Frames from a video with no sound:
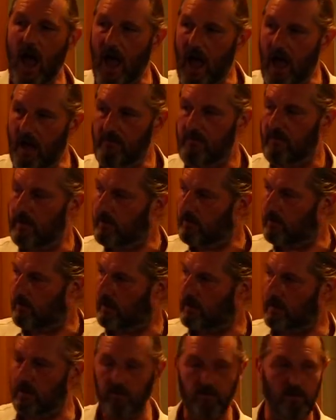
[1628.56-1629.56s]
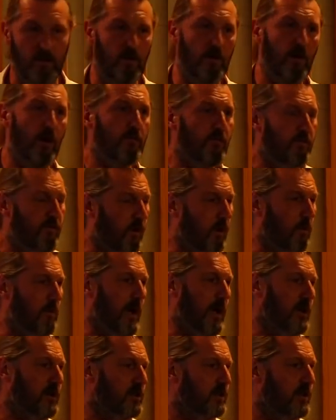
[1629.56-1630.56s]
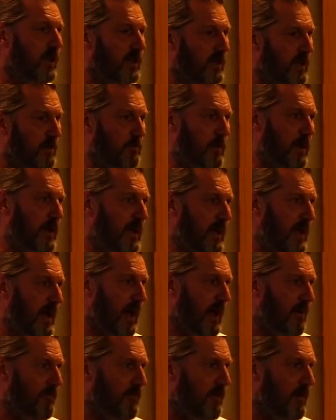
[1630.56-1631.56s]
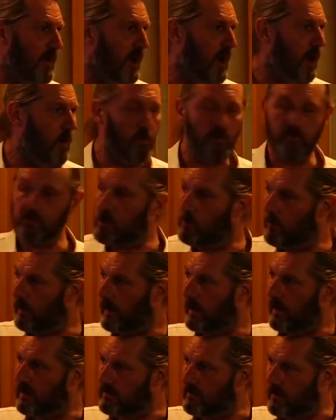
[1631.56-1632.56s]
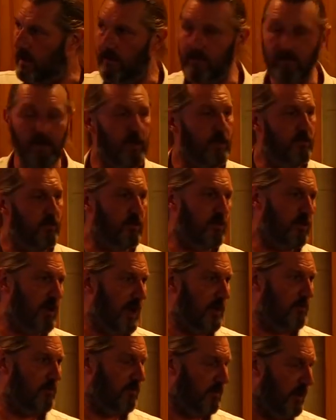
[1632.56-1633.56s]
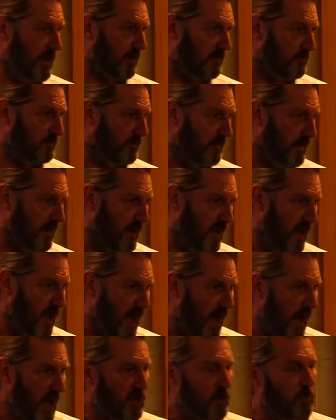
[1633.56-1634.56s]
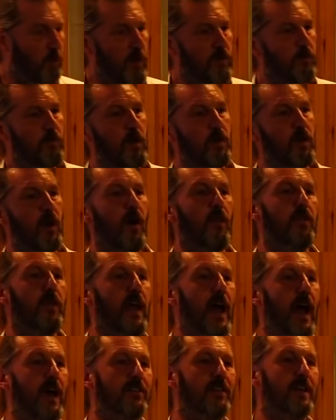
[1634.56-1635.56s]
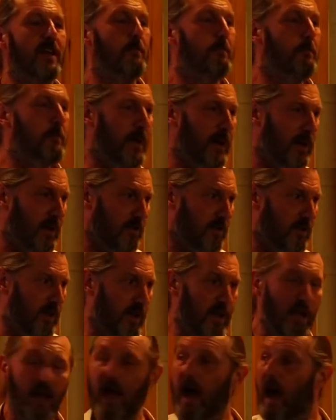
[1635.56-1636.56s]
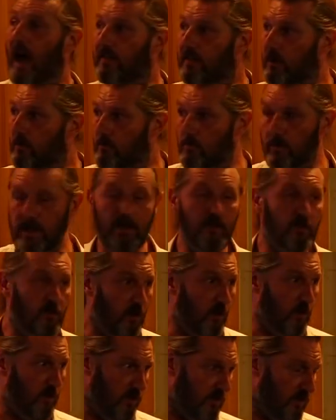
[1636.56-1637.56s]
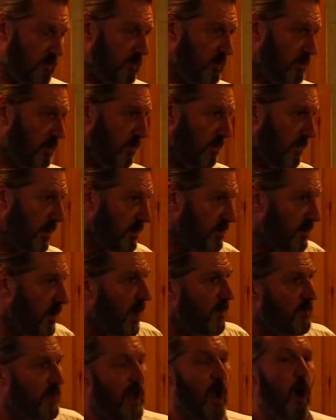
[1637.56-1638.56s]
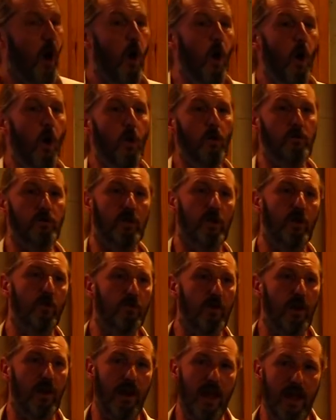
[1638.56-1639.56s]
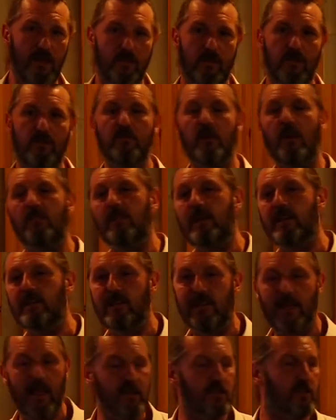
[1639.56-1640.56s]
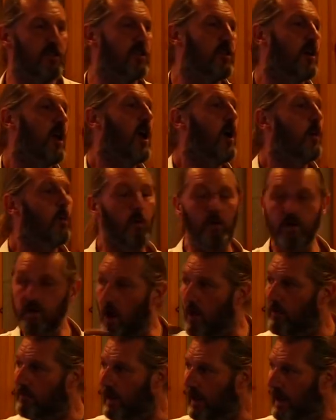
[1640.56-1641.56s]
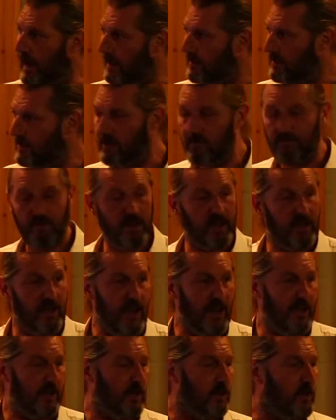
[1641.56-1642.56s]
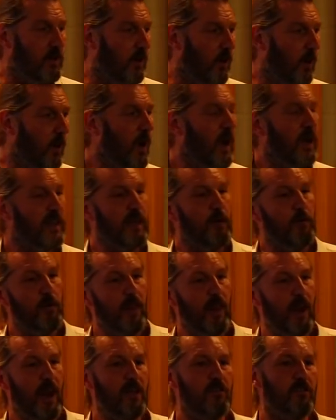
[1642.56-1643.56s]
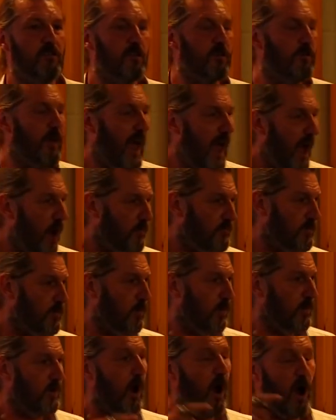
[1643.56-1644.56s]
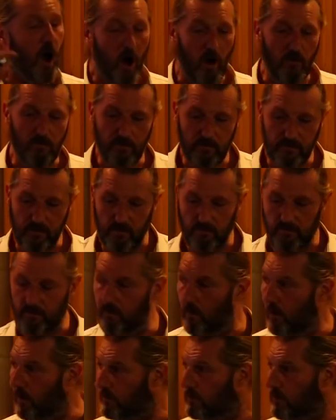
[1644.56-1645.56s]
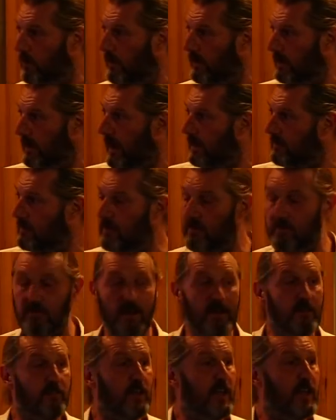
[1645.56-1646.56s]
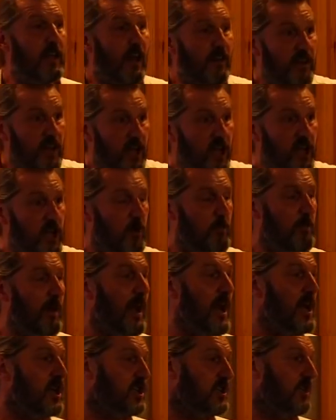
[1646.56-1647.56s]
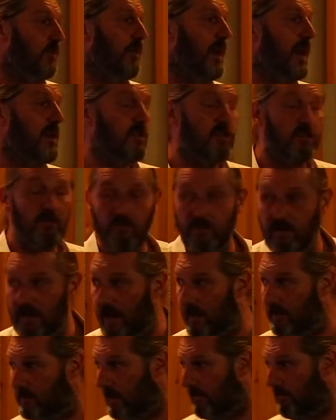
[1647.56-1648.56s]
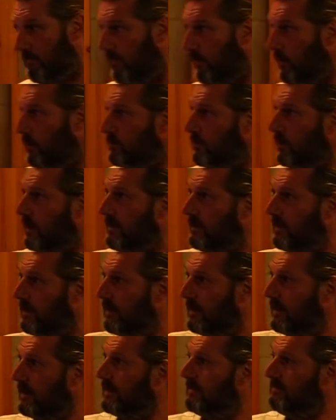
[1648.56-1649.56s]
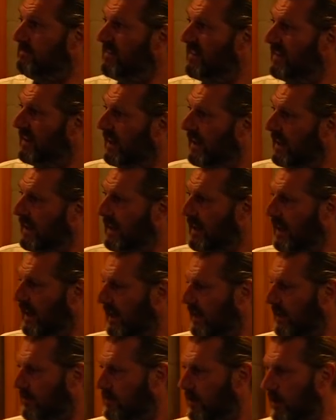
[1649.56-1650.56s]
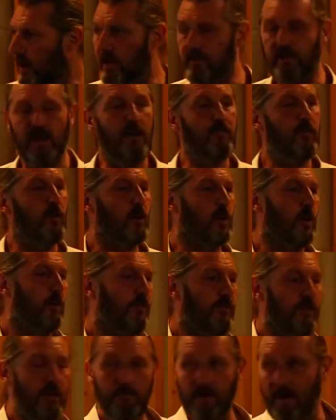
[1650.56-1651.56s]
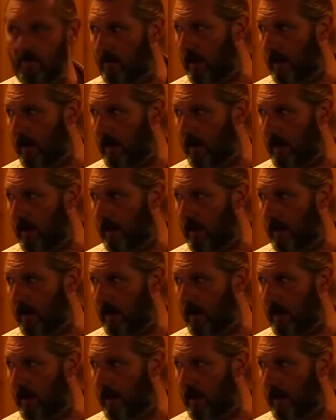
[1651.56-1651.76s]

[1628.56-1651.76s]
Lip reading: every single unit formation in the BEF was doing exactly the same thing. It's whether or not they had the ability and the resources to do this. They all knew the lessons, and these lessons were not the lessons of the Canadian Corps, they were the lessons of everyone that fought throughout 1916 and the accumulation of lessons from 1940. So let's have a look at Vimy